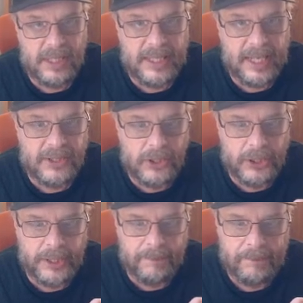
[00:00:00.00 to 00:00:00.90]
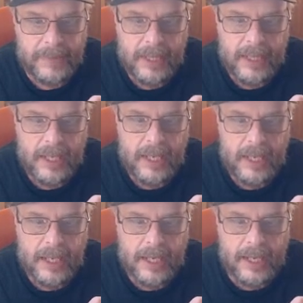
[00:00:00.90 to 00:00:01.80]
that's good.
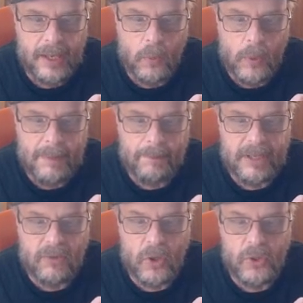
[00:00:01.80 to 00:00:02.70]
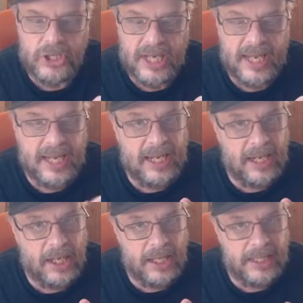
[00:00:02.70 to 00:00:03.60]
Uh, whip Crochet
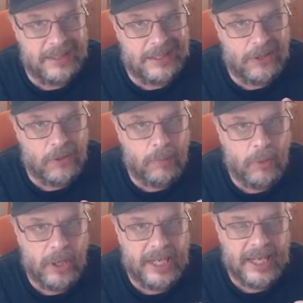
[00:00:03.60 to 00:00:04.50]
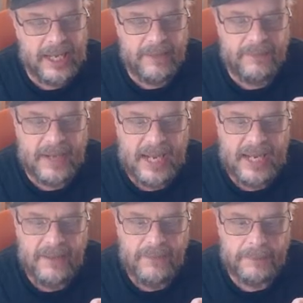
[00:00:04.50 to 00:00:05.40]

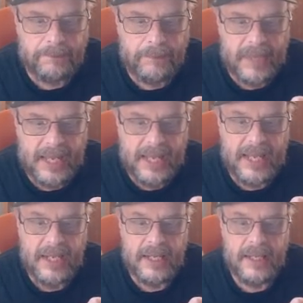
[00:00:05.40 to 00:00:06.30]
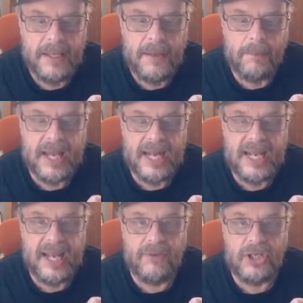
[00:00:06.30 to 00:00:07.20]
0.95, and batting
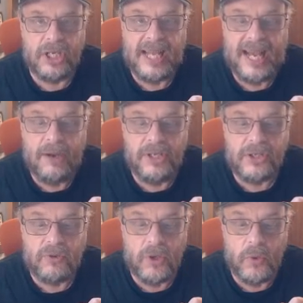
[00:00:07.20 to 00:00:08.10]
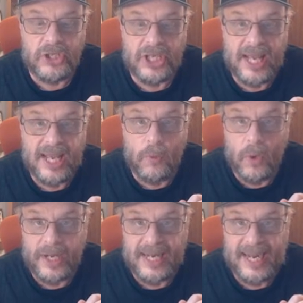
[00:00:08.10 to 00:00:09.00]
average allowed is Crochet
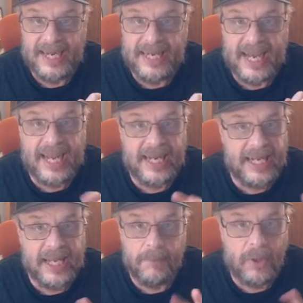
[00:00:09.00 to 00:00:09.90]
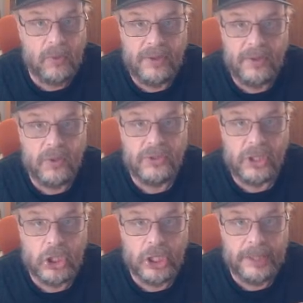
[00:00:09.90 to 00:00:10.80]
199. Again, both of those are
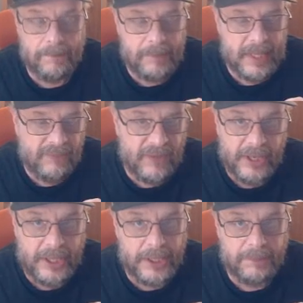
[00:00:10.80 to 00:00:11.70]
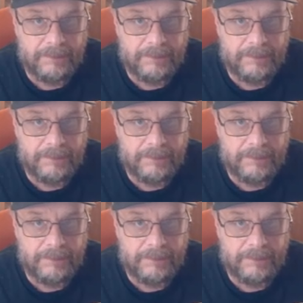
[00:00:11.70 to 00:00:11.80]
good, very good.